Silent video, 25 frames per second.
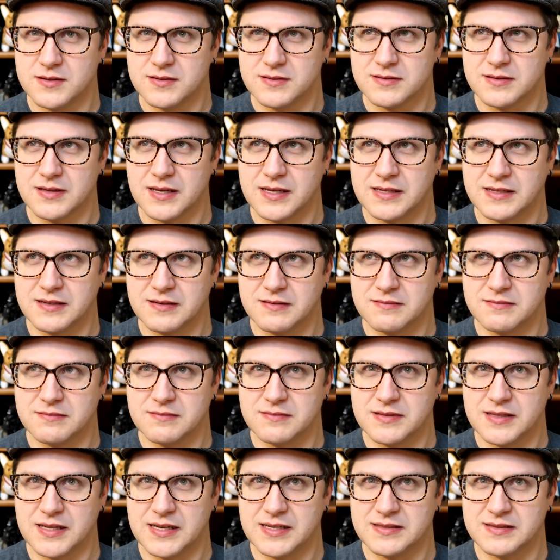It's like,
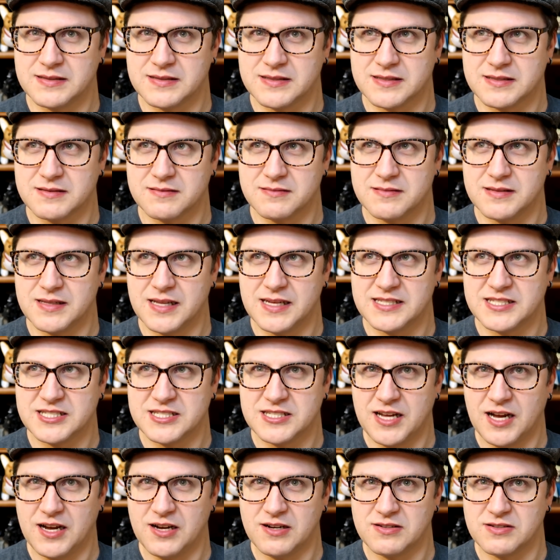
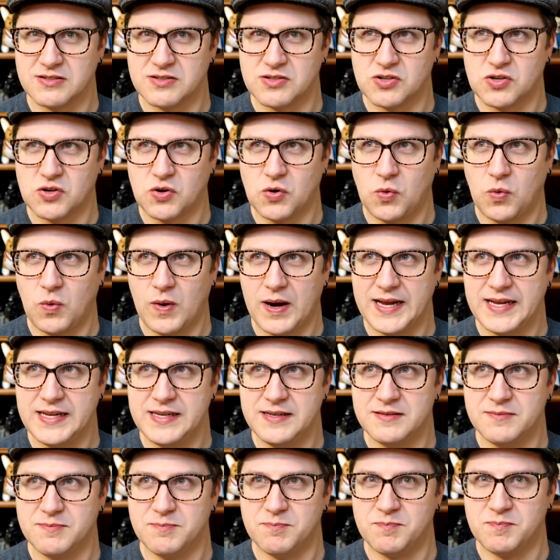that's not
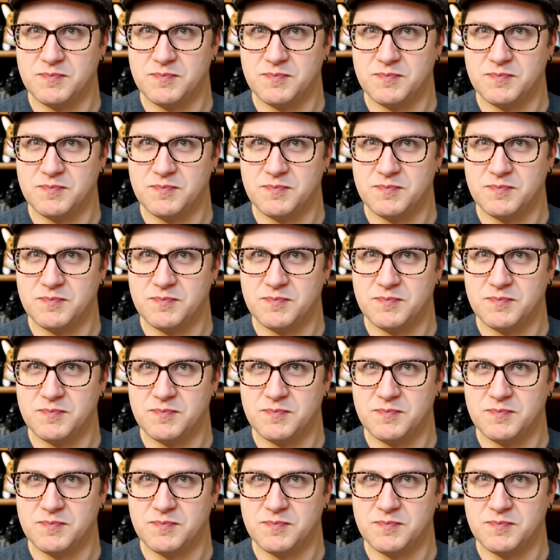quite